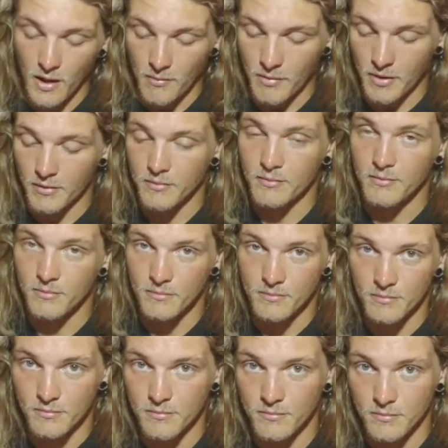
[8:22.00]
Common,
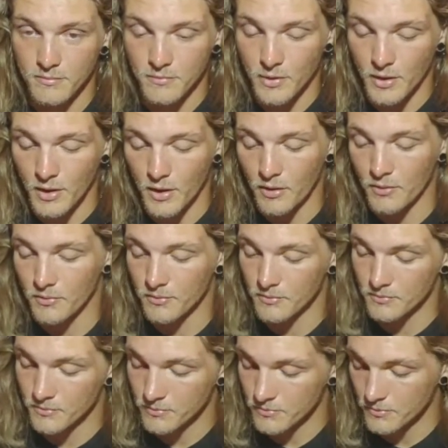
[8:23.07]
you know,
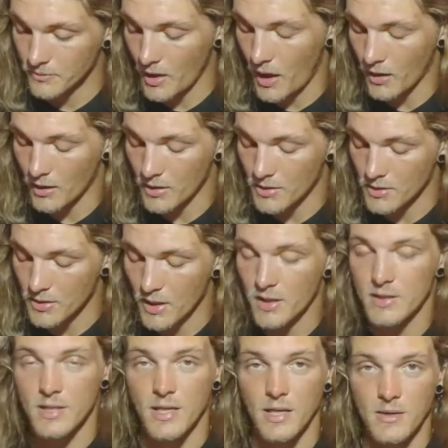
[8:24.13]
knowledge
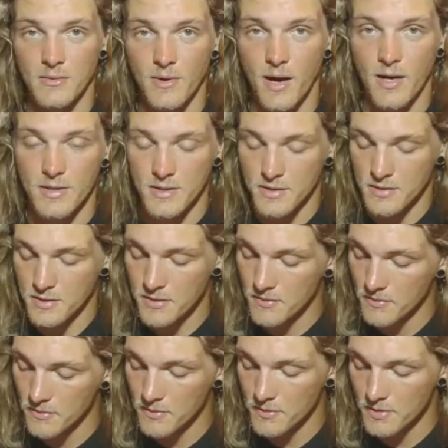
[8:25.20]
says heat rises.